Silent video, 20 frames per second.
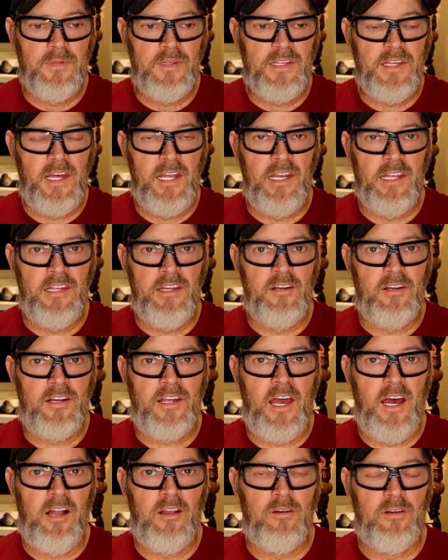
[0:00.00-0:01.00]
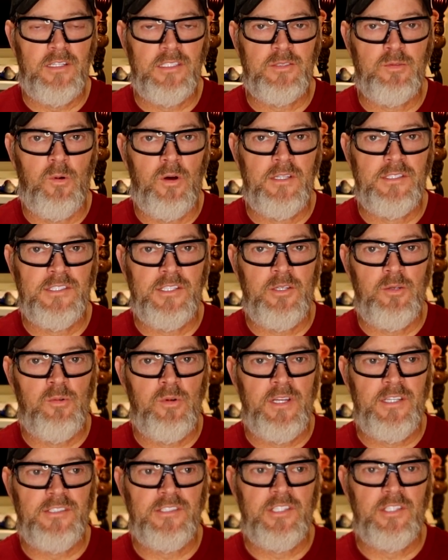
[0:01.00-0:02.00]
getting your calories once you
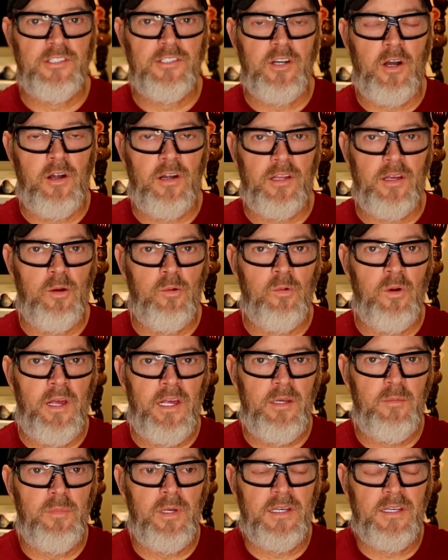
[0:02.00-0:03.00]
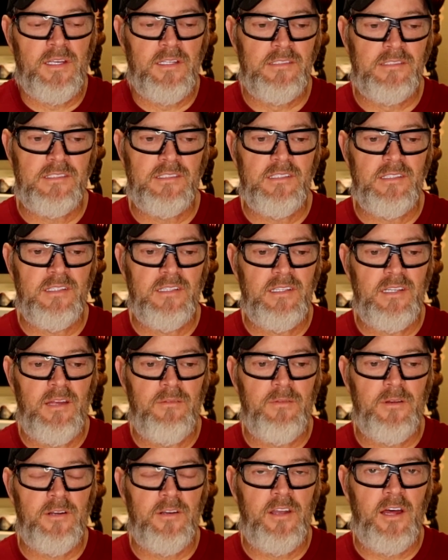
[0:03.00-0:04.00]
reach your target weight, because
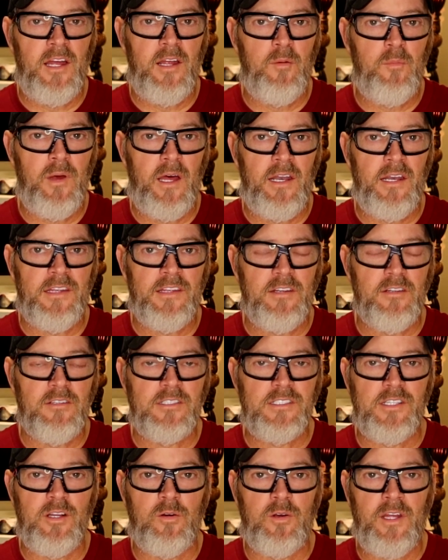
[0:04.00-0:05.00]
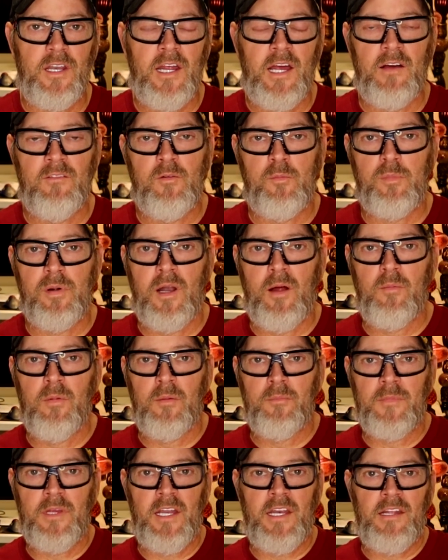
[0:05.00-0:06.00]
if you're diabetic, you're still going to have a
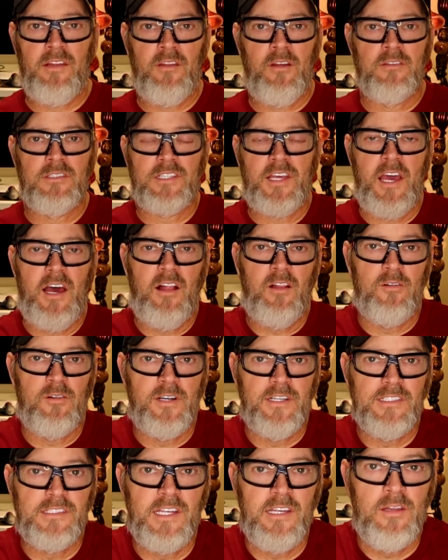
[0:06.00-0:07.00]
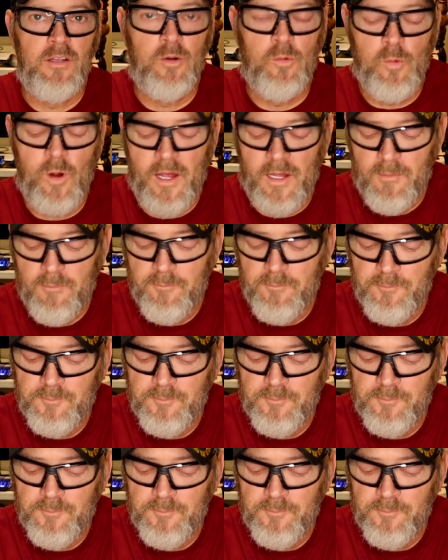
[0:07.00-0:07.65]
problem getting those calories either way.